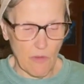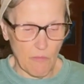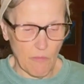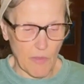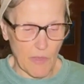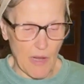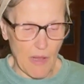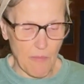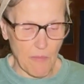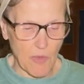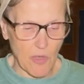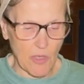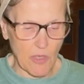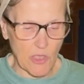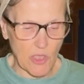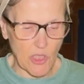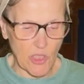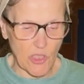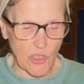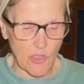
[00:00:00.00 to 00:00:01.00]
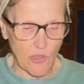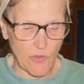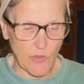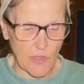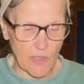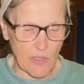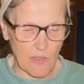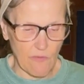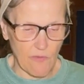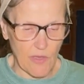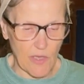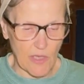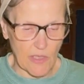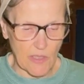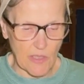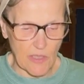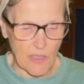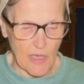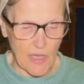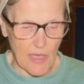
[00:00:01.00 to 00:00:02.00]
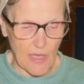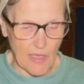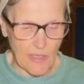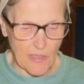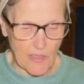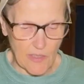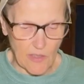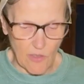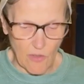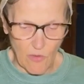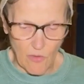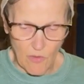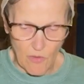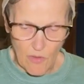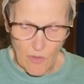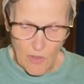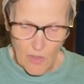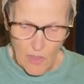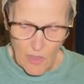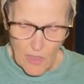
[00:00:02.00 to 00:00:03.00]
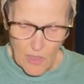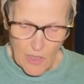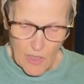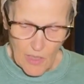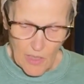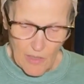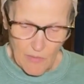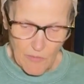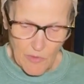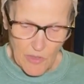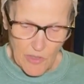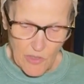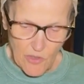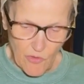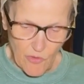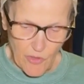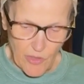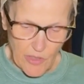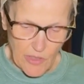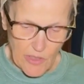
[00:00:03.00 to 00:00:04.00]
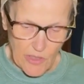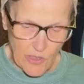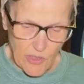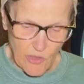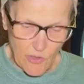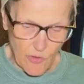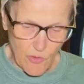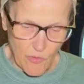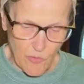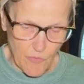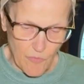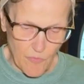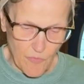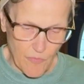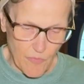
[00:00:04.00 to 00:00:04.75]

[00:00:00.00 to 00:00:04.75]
But I'm going to just do stevia today, so I'm just going to